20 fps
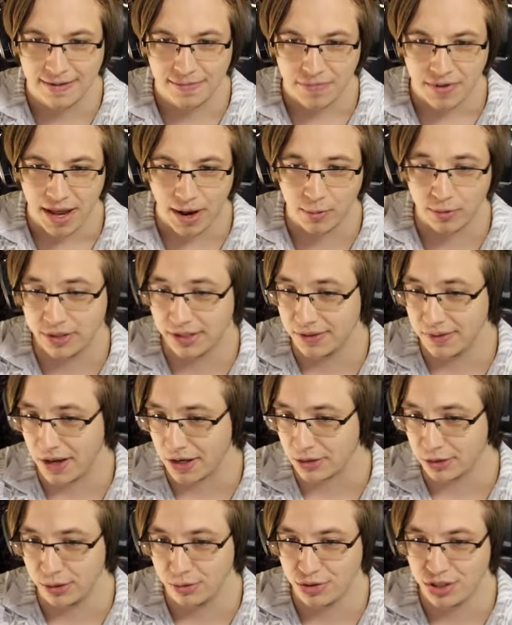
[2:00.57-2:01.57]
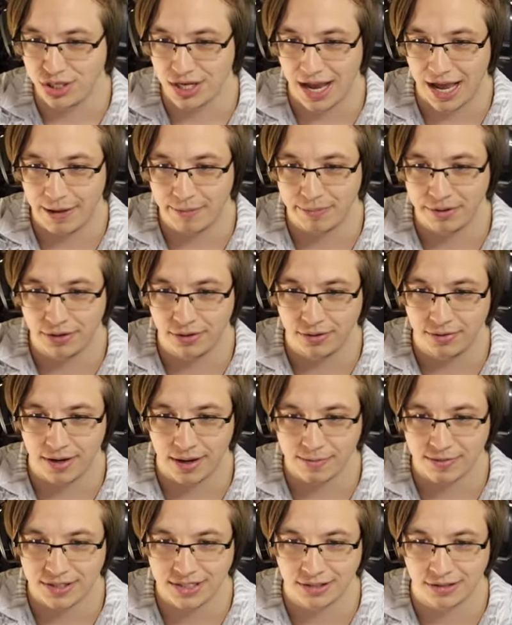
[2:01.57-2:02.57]
I would a glue shot build.
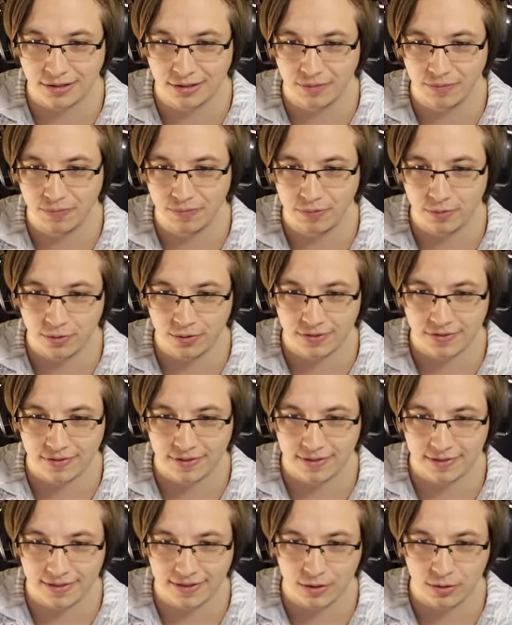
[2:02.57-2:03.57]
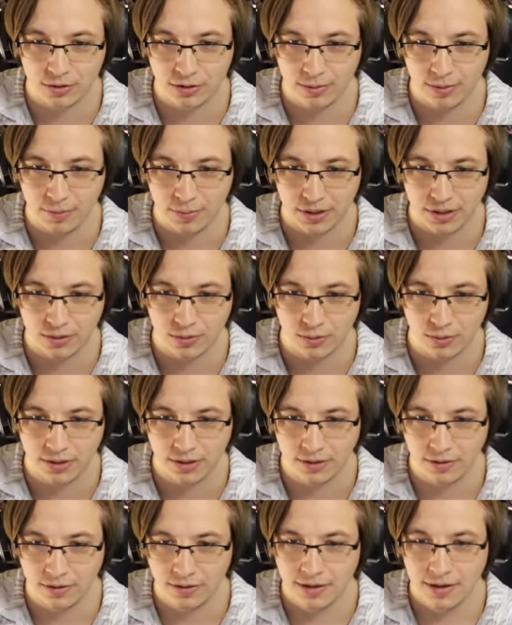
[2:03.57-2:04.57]
I'm still with think could be pretty cool
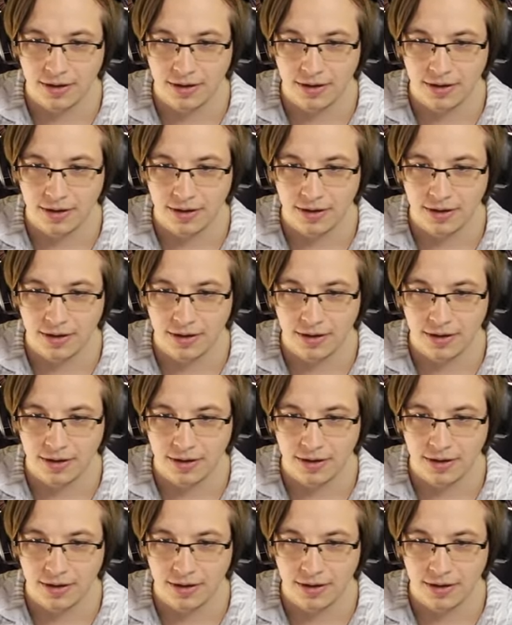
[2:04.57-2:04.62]
here,